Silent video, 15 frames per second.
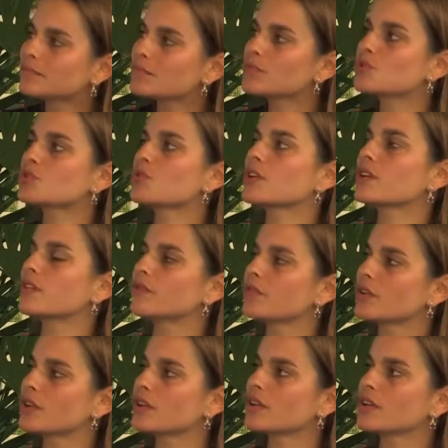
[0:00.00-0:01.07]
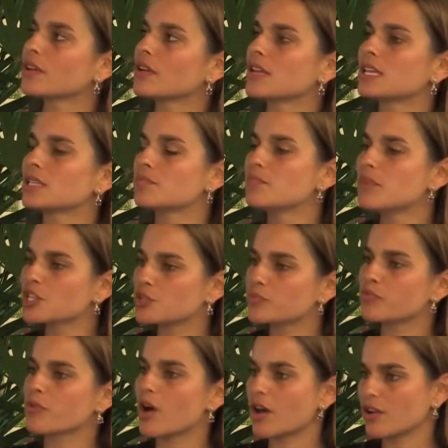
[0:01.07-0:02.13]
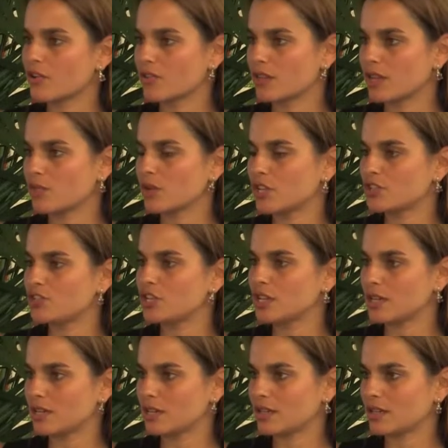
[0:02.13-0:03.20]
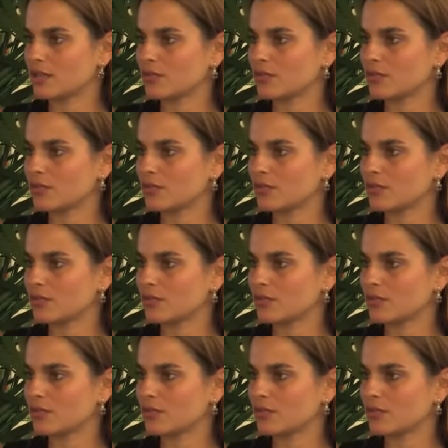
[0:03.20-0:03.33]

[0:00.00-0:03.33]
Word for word: sort of is much broader than what Gina